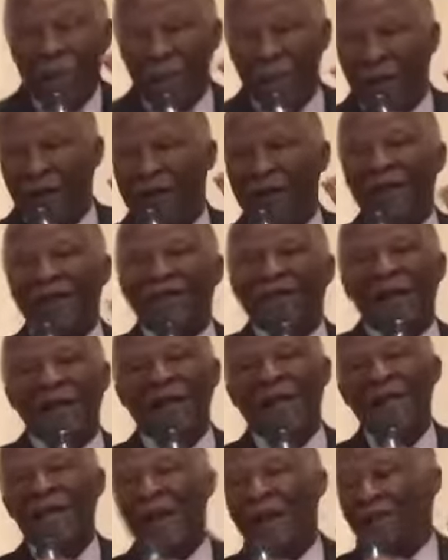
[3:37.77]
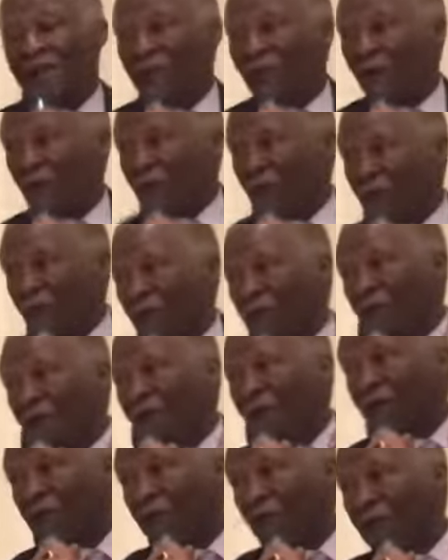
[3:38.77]
there's a certain level of
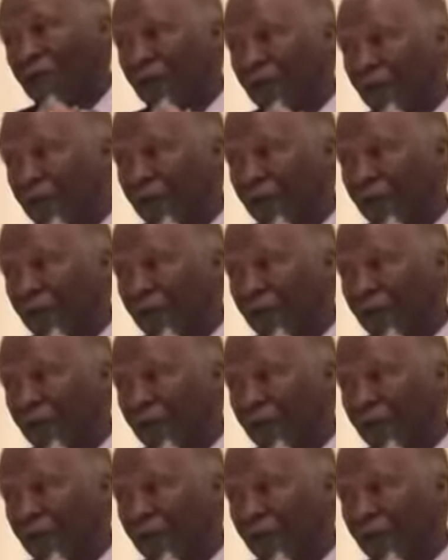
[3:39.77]
criminality.